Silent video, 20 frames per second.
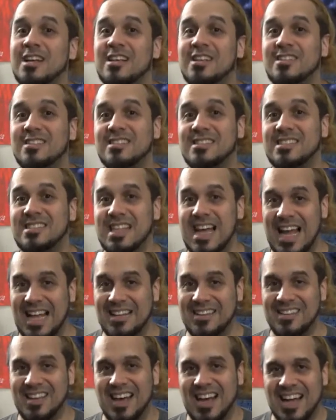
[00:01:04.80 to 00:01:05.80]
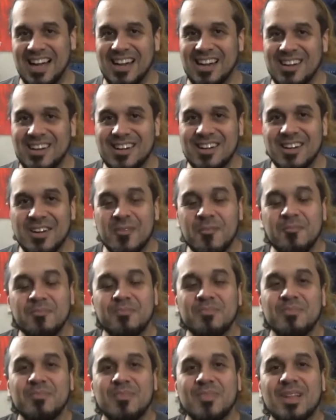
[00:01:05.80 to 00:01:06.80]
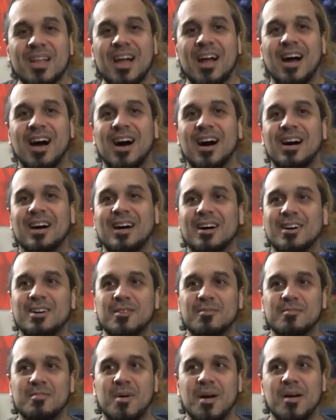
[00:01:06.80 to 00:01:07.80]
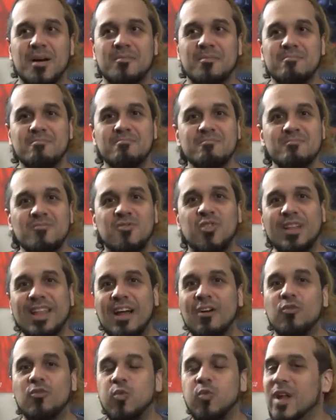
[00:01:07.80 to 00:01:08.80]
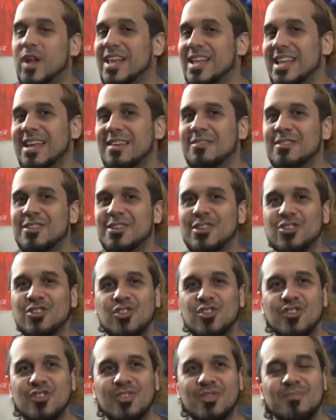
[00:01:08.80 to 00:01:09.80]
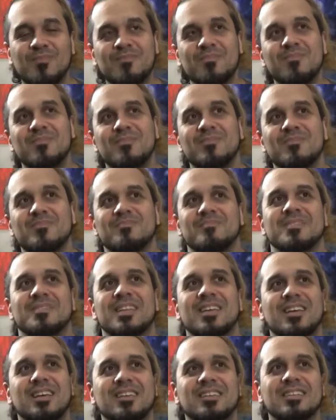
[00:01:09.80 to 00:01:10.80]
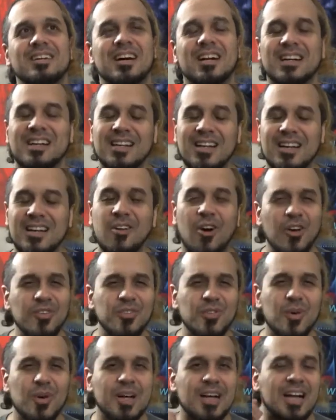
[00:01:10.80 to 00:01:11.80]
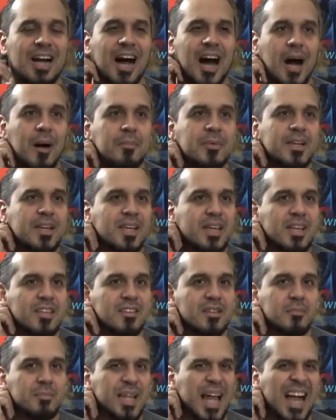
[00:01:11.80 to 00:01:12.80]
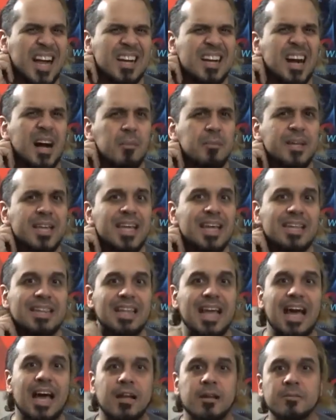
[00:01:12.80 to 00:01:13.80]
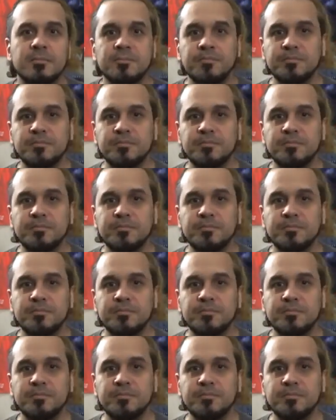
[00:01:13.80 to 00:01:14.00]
satire that really is, and also a comedy. It's a black comedy at that.